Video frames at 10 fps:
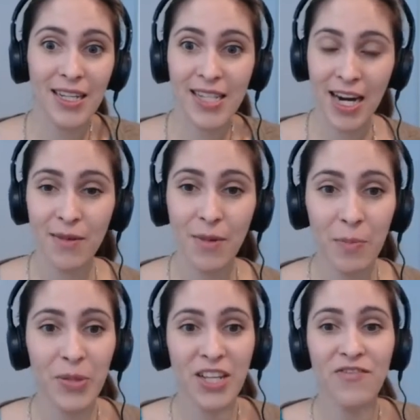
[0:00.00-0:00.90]
terrible.
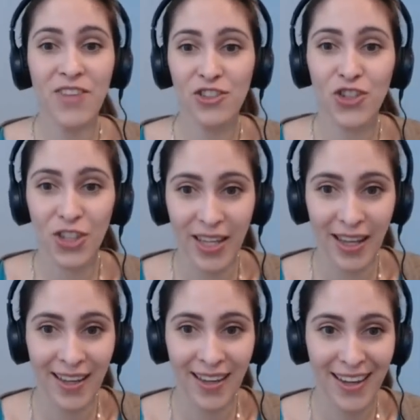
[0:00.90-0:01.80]
But
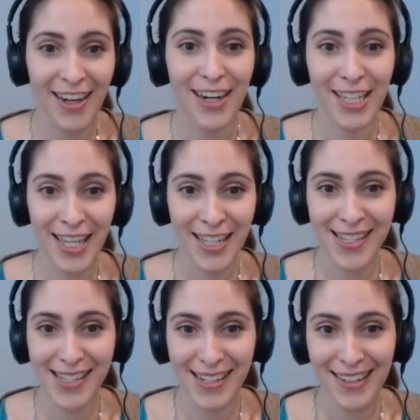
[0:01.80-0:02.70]
eventually our
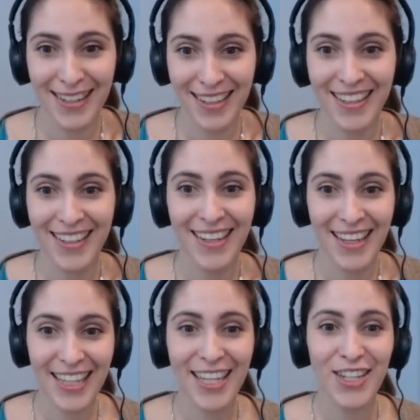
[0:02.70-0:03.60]
kids
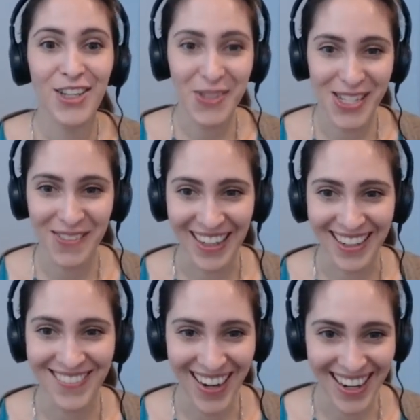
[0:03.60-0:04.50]
get used to
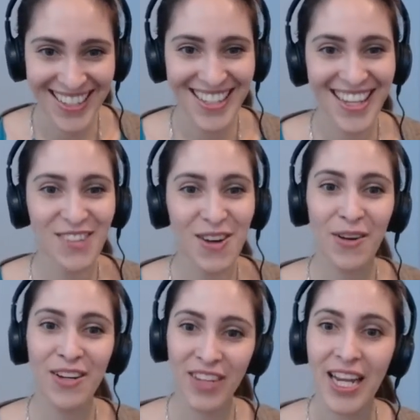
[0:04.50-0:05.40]
it, right? So they grow
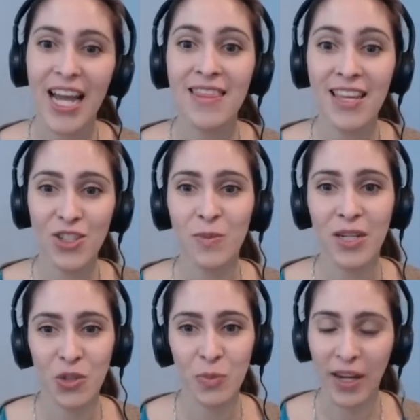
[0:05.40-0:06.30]
out of it and they do
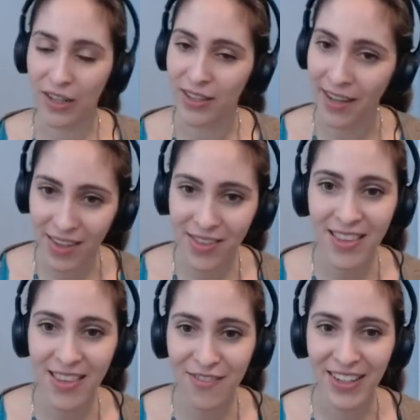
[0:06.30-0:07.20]
much better. Not that they
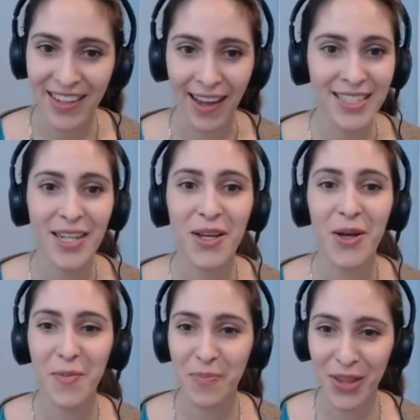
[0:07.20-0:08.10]
love it yet,
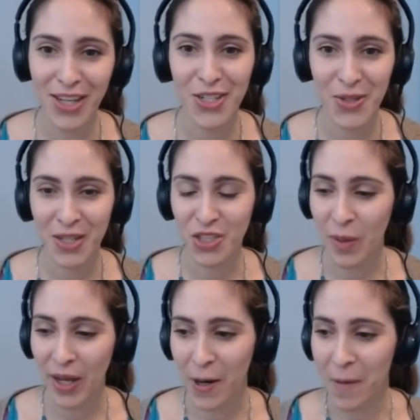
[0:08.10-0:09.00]
but they do much
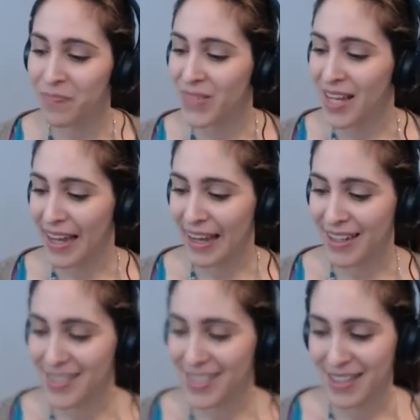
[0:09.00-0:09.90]
better. Right.
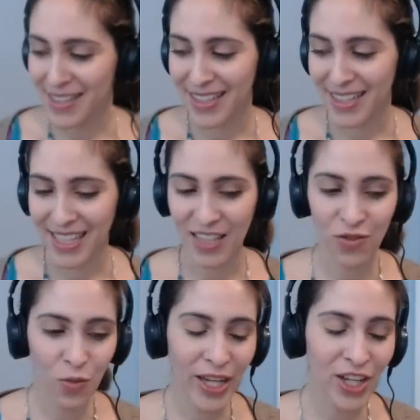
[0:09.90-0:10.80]
And if
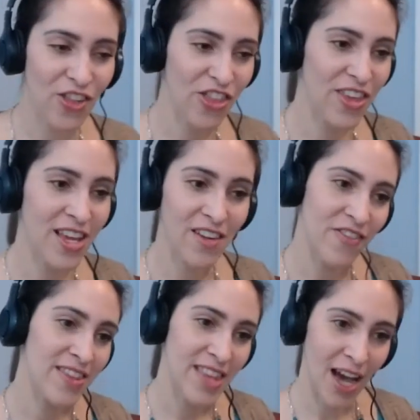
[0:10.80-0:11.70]
we could think of
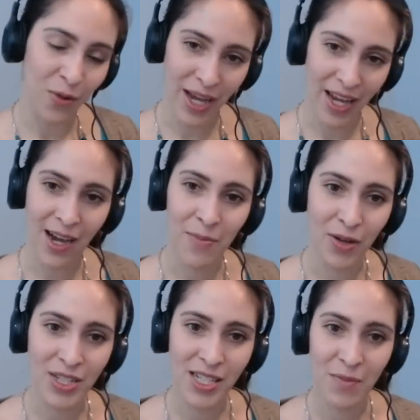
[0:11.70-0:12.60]
it that way
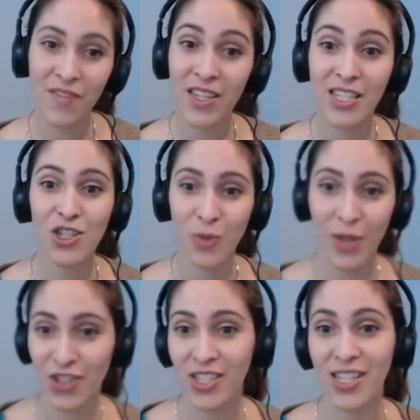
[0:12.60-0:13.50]
about some of the
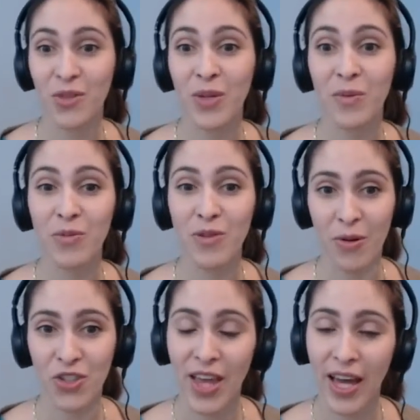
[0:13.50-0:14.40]
situations that we
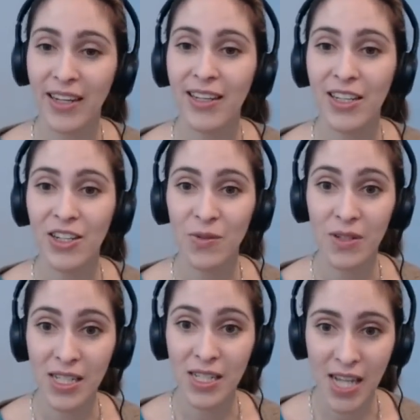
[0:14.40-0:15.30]
approach, that, you know,
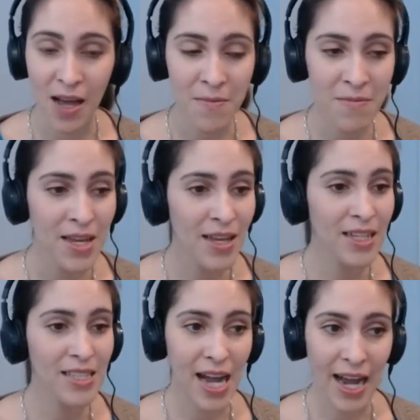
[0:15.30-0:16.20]

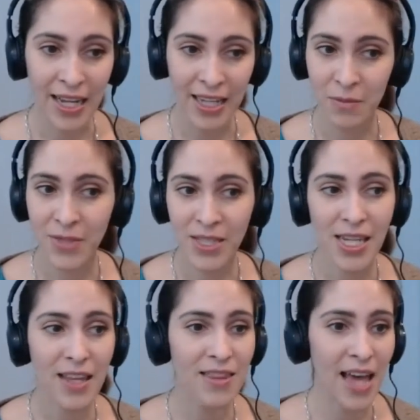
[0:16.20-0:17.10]
sometimes
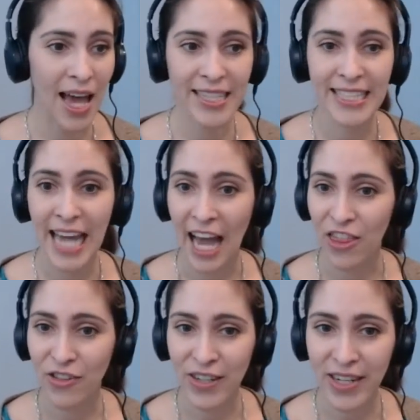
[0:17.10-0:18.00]
that
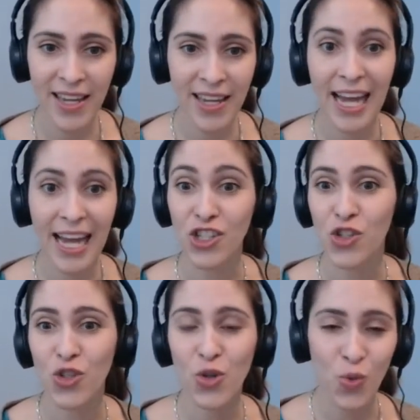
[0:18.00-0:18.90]
gathering at
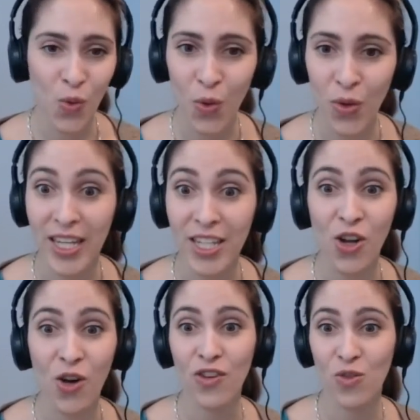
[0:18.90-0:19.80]
school is
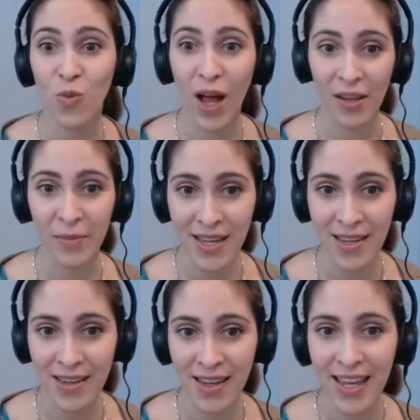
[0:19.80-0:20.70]
overwhelming